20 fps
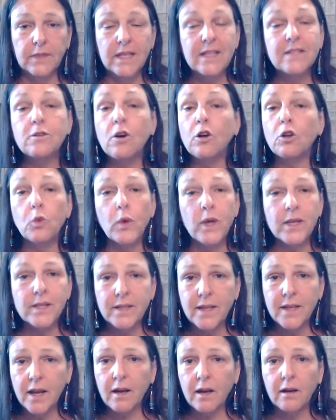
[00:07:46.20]
It's
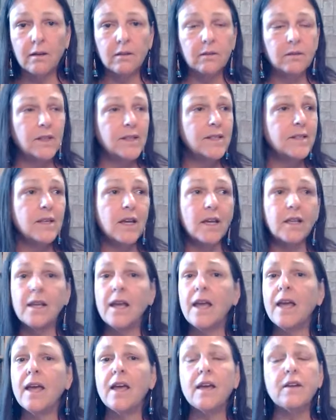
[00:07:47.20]
always there
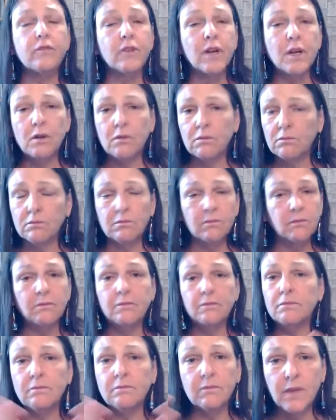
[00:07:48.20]
inside every
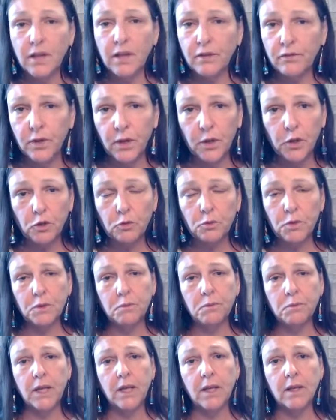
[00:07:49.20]

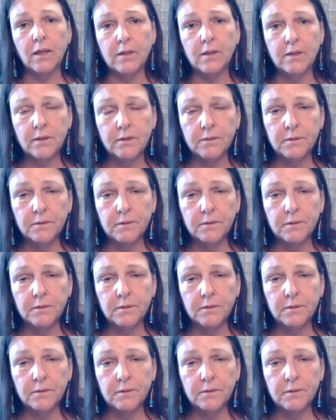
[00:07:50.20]
human being.